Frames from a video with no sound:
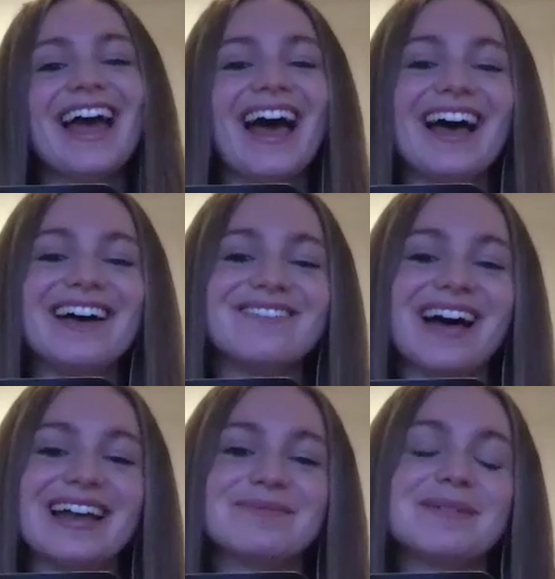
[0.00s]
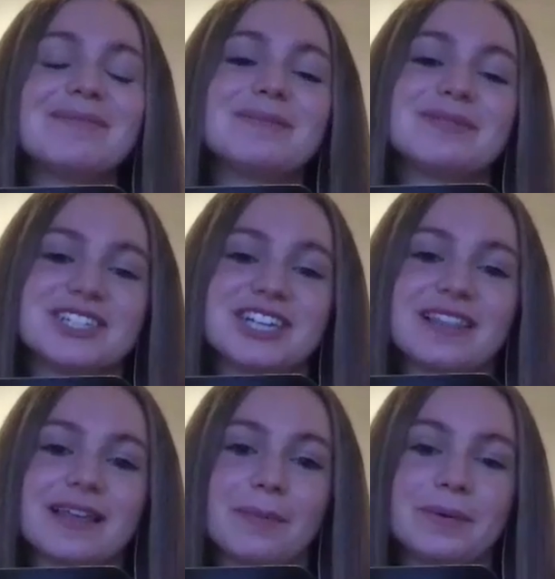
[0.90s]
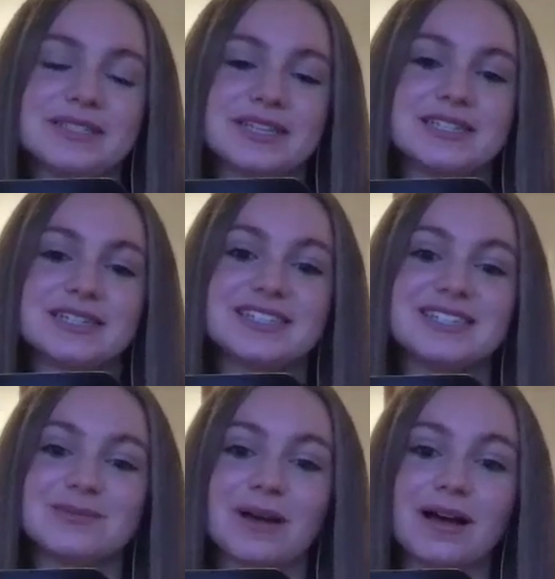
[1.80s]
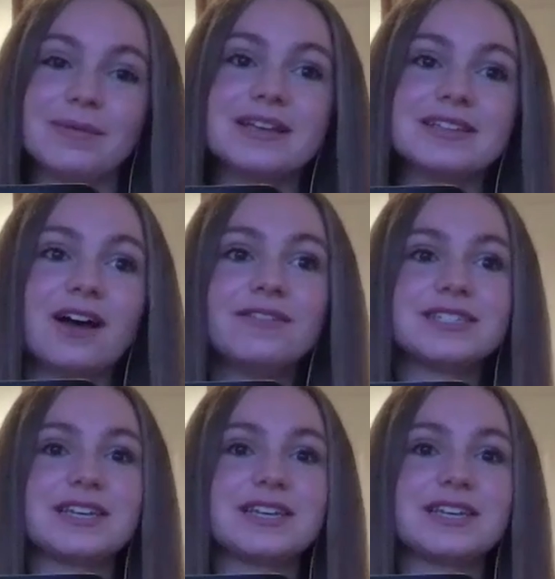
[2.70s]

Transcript: And people appreciate that persistence as well, because obviously